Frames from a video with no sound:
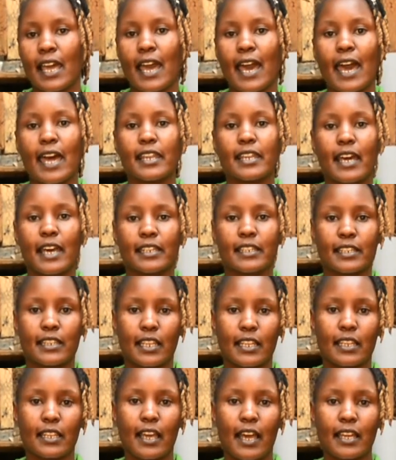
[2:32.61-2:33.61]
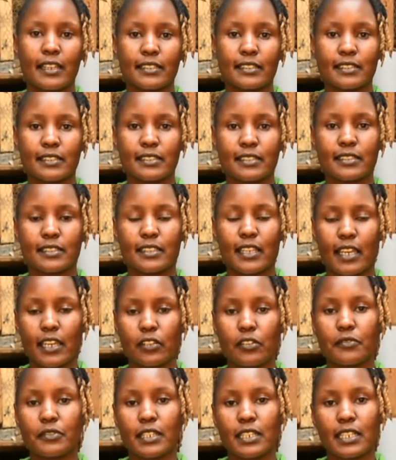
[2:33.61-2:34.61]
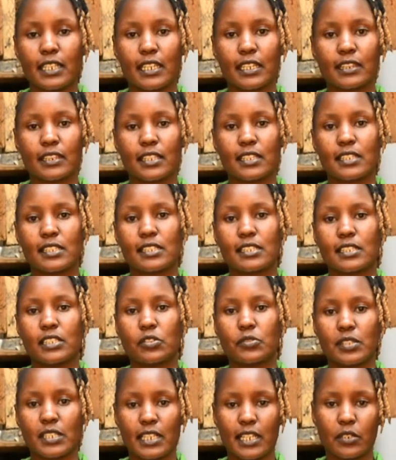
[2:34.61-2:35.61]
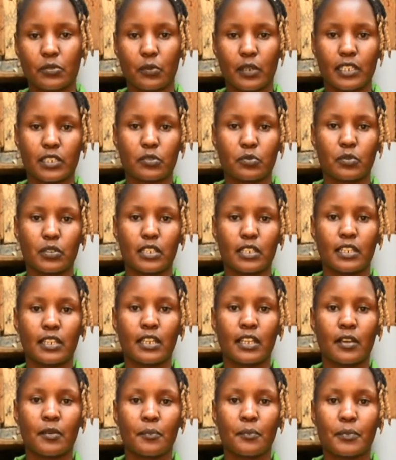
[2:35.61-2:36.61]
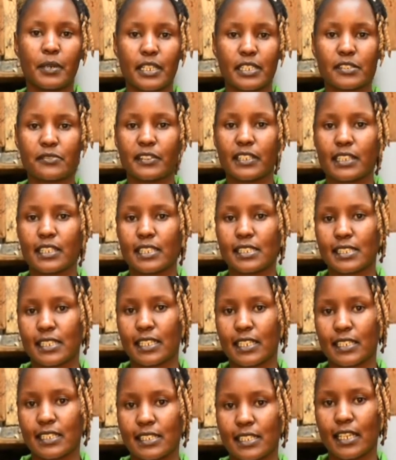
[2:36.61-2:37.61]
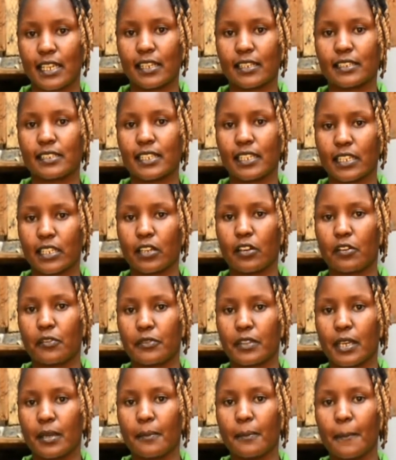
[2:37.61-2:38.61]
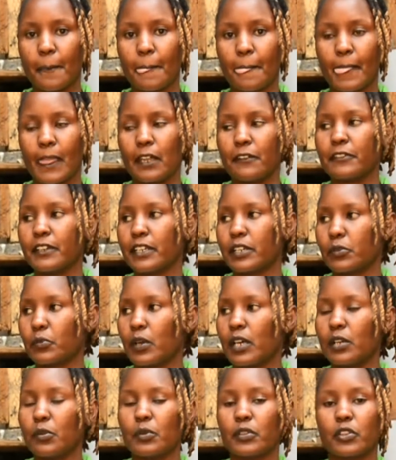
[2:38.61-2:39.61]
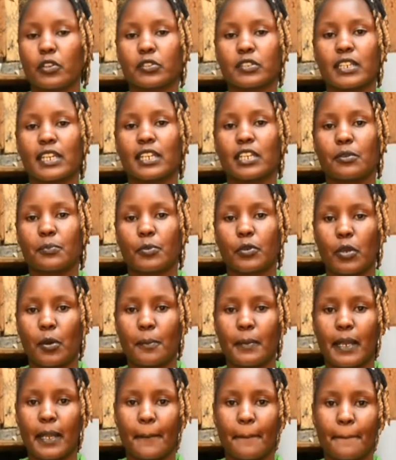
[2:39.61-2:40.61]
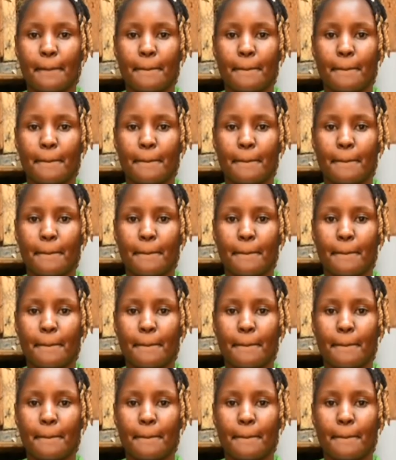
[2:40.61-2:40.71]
and at the end of the day, this New Zealand white will breastfeed these kids and take care of them very well without any problem.